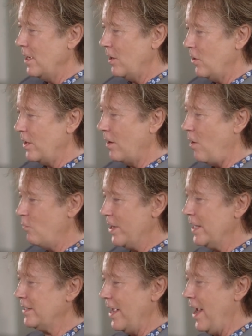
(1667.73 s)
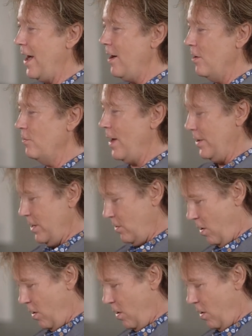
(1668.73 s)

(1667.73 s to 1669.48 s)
Look at, oh, we got the air around here.